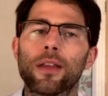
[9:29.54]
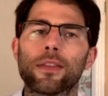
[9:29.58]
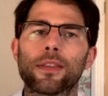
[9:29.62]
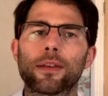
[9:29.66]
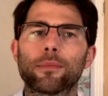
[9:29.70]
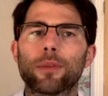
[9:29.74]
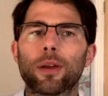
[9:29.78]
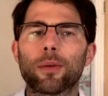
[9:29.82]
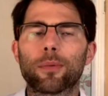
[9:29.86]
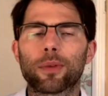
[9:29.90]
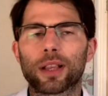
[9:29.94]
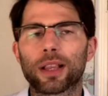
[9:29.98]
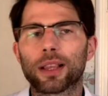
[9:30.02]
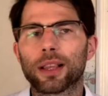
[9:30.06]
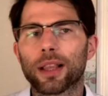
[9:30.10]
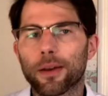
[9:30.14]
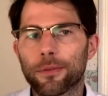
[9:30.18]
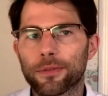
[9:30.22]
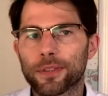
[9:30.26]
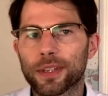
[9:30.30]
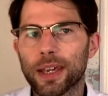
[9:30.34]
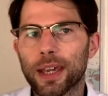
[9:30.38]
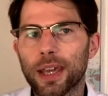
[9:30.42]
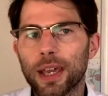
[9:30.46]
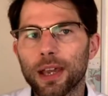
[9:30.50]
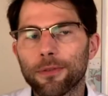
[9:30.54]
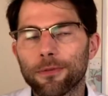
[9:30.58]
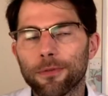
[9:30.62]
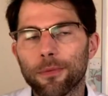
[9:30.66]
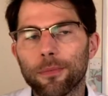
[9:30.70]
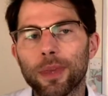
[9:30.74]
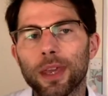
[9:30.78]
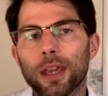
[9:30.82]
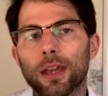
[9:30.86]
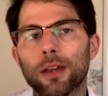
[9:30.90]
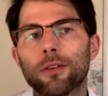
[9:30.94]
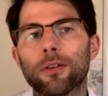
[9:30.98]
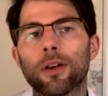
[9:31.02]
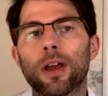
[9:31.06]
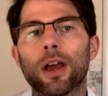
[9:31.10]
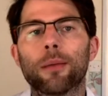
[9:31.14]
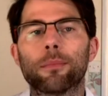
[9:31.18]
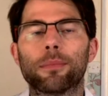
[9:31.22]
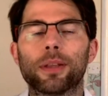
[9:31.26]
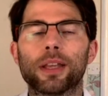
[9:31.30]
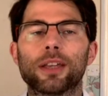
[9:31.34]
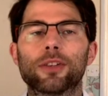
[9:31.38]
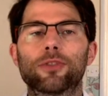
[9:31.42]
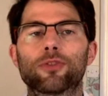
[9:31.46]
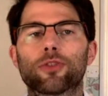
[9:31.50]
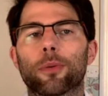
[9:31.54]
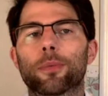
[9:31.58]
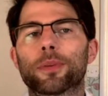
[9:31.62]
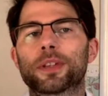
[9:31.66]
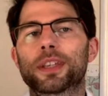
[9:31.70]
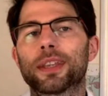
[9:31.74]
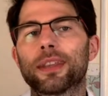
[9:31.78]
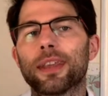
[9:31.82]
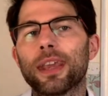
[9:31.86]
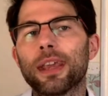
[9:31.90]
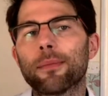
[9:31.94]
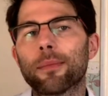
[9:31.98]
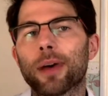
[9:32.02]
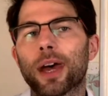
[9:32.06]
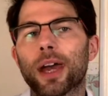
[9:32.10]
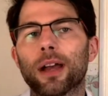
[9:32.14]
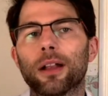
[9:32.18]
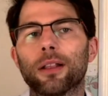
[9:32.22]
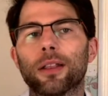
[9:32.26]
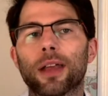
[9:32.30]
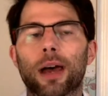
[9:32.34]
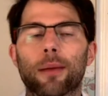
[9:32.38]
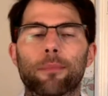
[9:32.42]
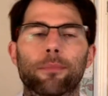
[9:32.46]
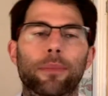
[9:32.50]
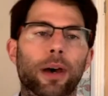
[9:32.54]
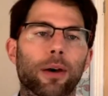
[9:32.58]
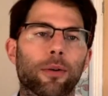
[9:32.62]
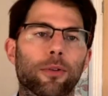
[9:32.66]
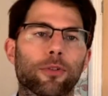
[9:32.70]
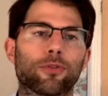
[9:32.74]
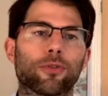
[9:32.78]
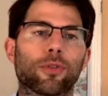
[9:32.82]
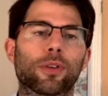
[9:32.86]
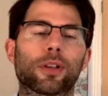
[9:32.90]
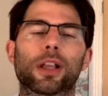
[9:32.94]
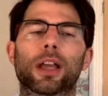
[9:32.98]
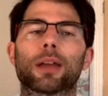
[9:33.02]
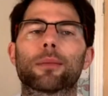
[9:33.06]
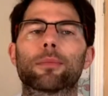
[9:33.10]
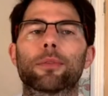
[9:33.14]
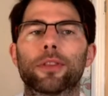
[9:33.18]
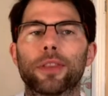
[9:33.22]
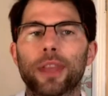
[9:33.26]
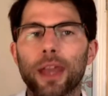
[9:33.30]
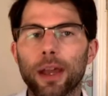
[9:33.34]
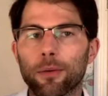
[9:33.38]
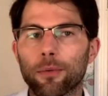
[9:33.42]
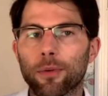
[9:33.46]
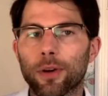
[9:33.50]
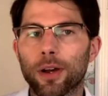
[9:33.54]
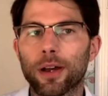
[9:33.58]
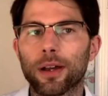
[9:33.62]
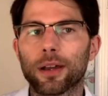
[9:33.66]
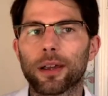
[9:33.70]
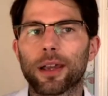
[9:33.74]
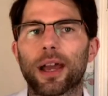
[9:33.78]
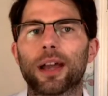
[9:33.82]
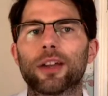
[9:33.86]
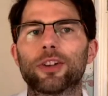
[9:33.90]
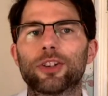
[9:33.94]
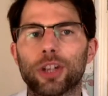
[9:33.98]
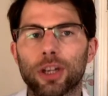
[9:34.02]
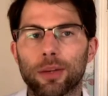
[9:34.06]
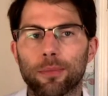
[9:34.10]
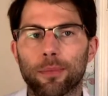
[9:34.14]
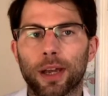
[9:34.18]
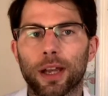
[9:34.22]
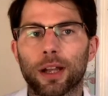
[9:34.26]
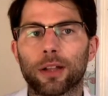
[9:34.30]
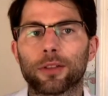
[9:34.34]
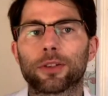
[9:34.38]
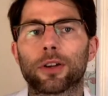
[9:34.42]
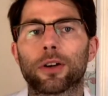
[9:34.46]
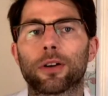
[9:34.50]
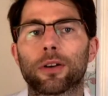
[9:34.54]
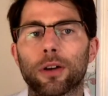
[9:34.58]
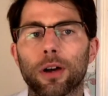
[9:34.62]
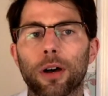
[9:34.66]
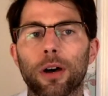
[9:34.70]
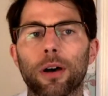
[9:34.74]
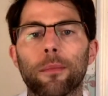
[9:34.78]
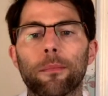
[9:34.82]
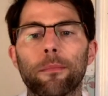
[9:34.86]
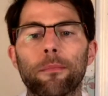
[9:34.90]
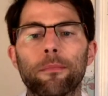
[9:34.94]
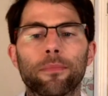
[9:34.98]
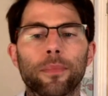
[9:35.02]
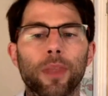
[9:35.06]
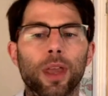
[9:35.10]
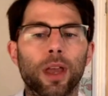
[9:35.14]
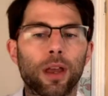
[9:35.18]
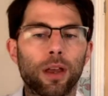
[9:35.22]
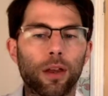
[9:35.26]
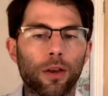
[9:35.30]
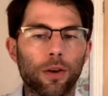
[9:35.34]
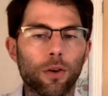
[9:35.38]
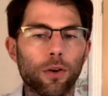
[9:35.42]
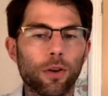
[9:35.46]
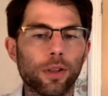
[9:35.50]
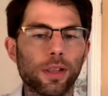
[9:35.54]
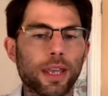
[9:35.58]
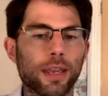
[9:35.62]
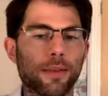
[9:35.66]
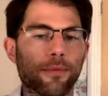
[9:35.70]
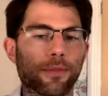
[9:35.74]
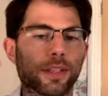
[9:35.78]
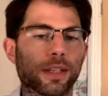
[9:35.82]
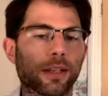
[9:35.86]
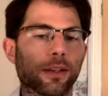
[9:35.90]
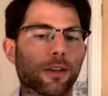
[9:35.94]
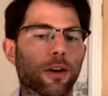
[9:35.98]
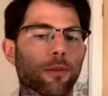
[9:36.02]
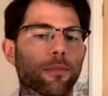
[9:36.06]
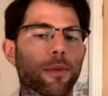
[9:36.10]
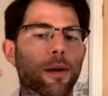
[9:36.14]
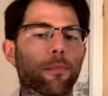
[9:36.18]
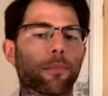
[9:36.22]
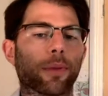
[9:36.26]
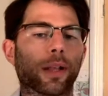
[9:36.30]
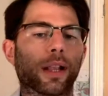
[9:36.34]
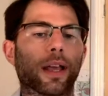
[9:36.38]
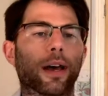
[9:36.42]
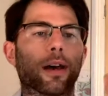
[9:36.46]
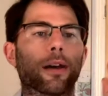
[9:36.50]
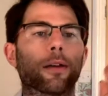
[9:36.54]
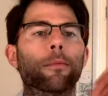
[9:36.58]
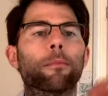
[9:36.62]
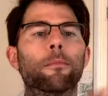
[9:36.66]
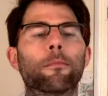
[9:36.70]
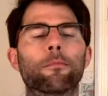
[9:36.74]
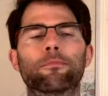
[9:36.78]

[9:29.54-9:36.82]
then we would love to hear from you. Please drop us an email at poetryglobalnetwork@gmail.com or leave us a comment below.